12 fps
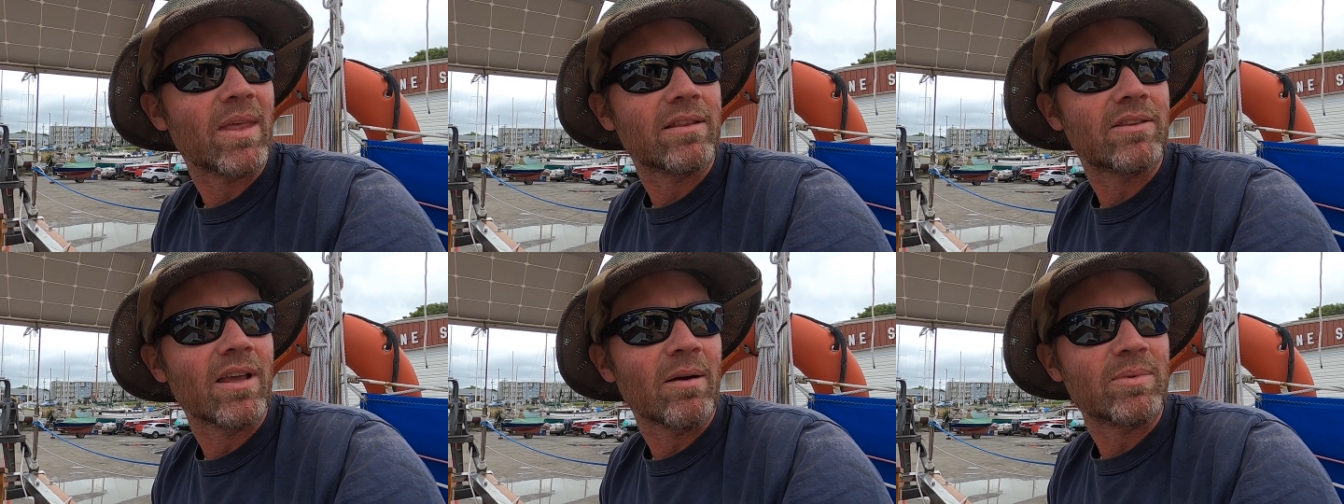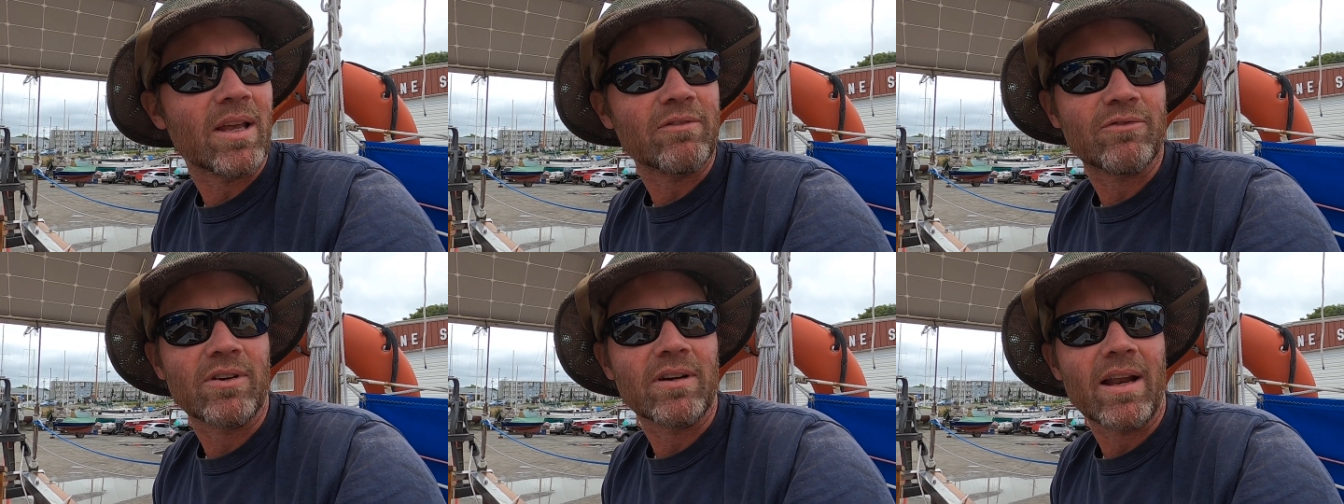That's the
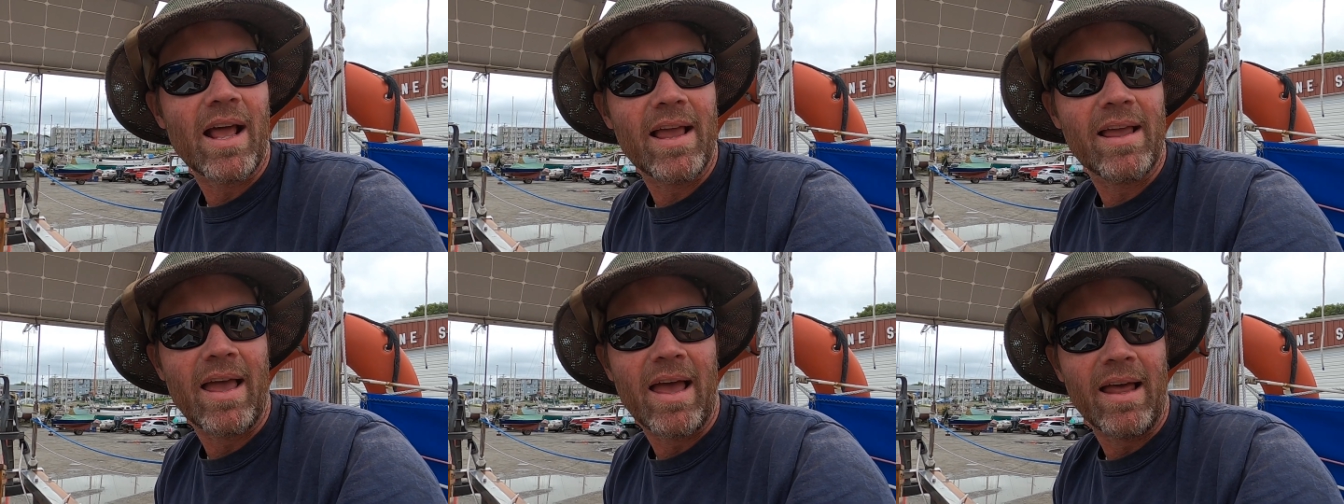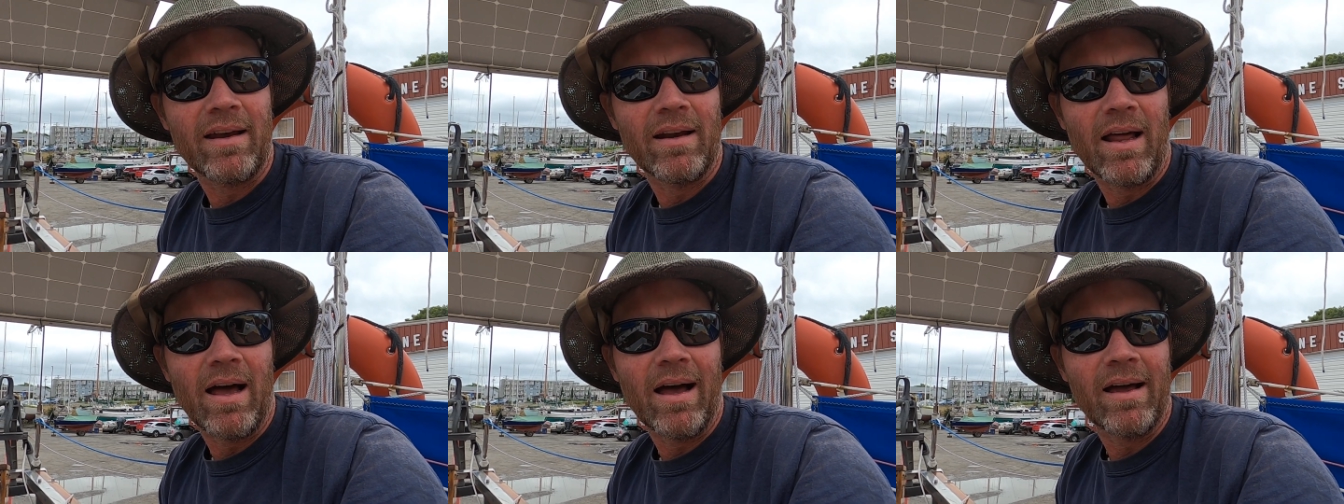update for today,
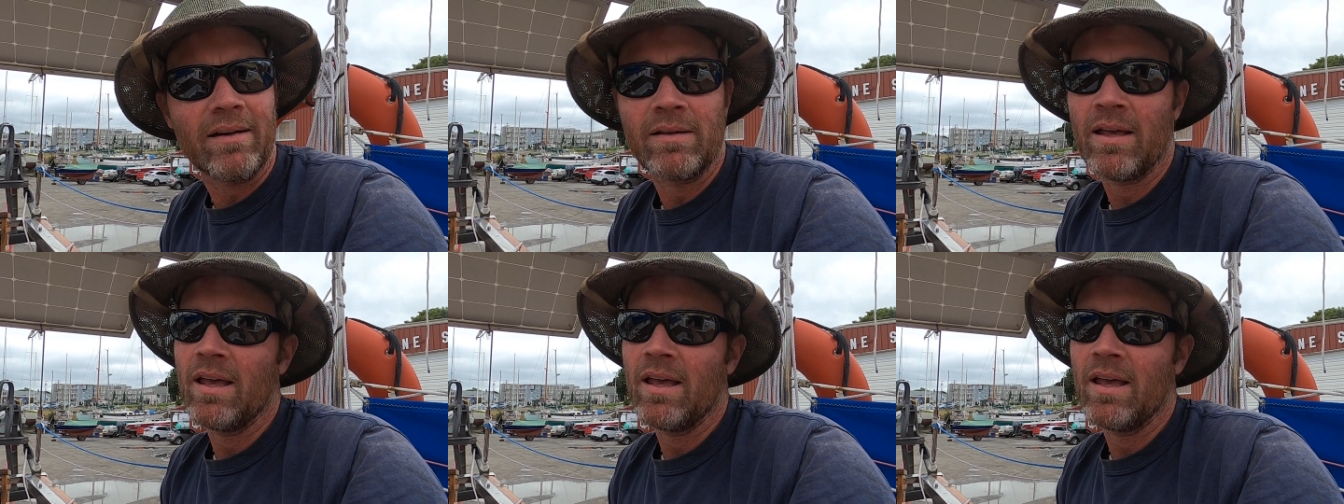and